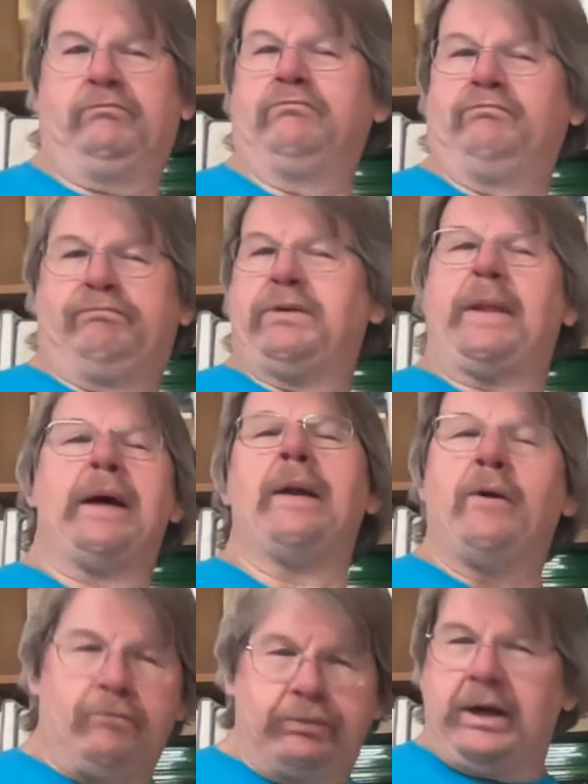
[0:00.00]
But I
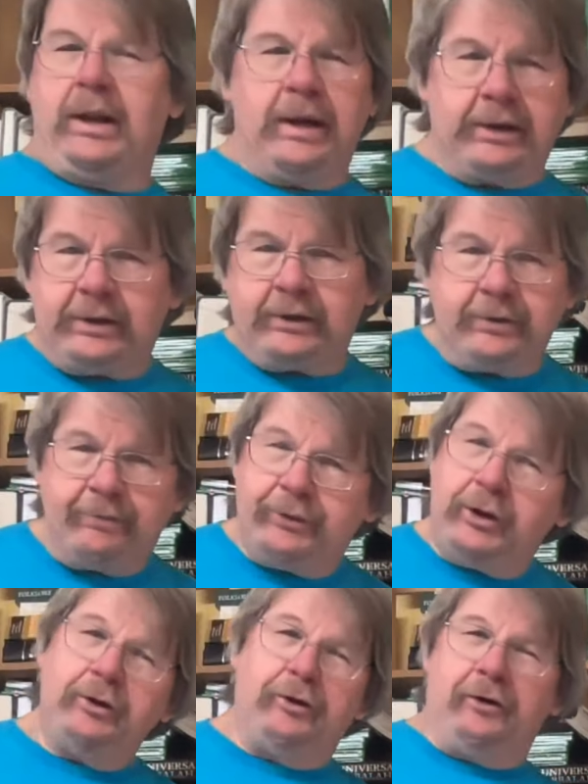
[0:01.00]
don't play like a
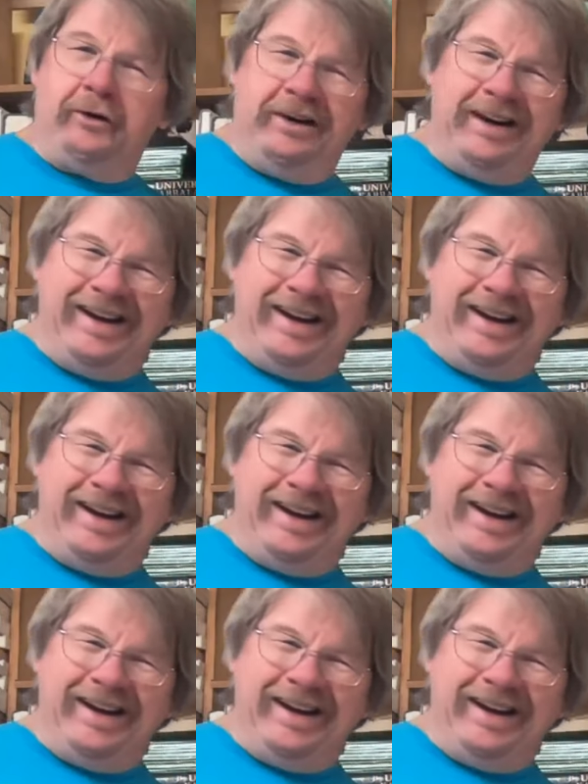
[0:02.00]
computer.